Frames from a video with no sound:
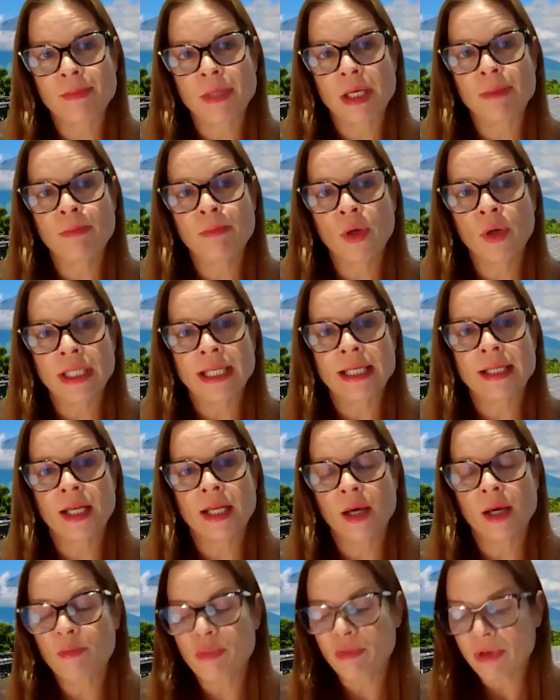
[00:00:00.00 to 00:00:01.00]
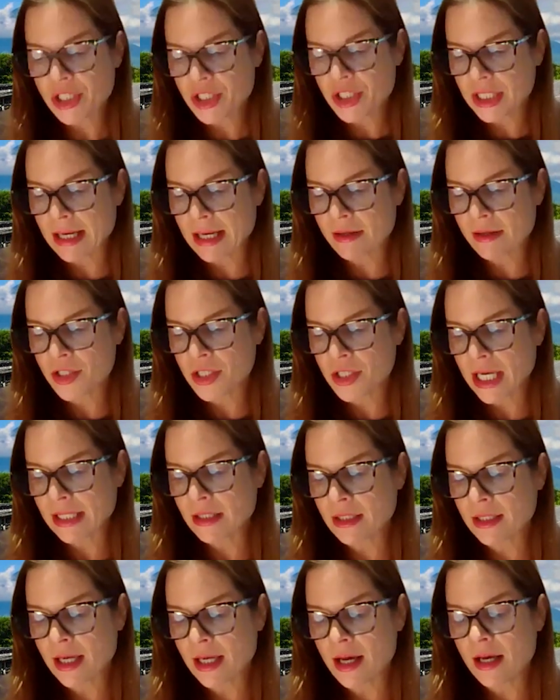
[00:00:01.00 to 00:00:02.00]
Mia Mottley, and her Bridgetown
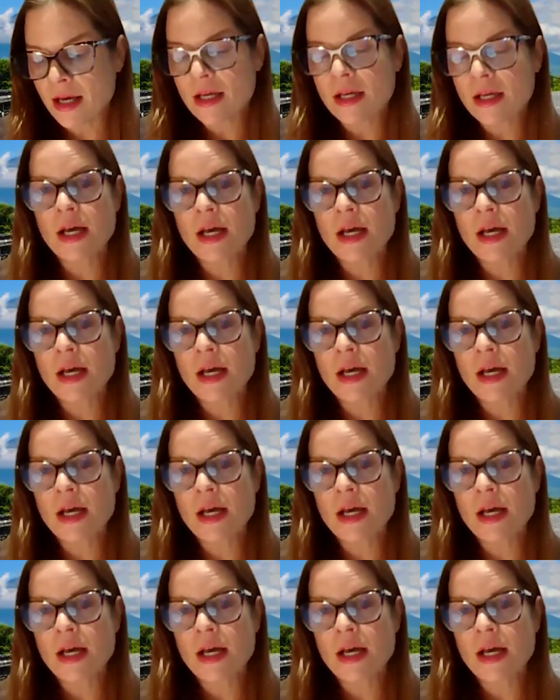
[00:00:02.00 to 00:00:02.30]
agenda,